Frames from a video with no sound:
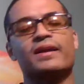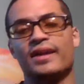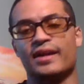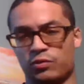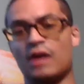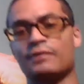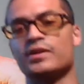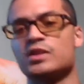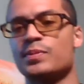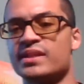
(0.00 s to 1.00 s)
like
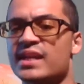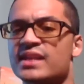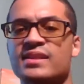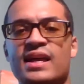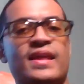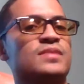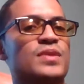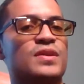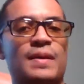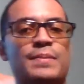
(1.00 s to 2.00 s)
Crawford Spence. That, that that's a big
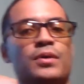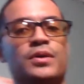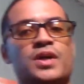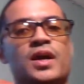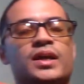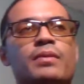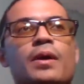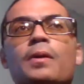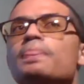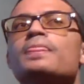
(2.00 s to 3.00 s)
fight people are talking
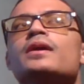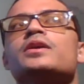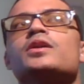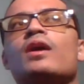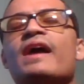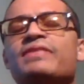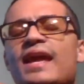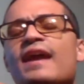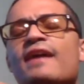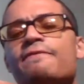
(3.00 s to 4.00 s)
about. You know, if
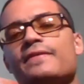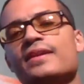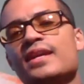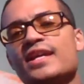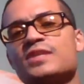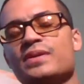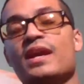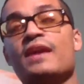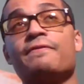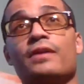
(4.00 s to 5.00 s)
if E S P,
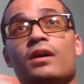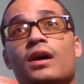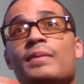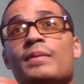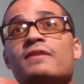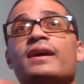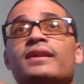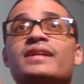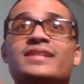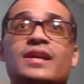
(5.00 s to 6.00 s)
if uh, a big fight
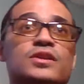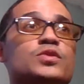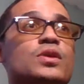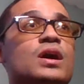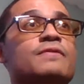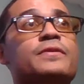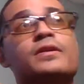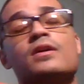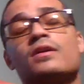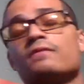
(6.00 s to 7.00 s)
like Terence Crawford
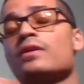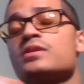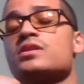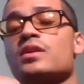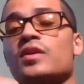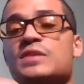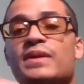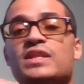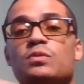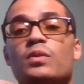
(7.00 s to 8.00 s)
versus Errol
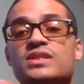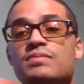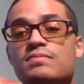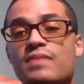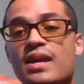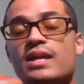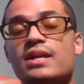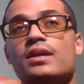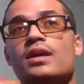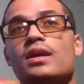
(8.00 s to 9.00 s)
Spence was to be made,
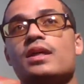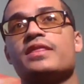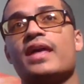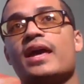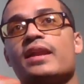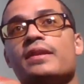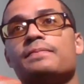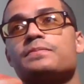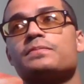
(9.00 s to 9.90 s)
then,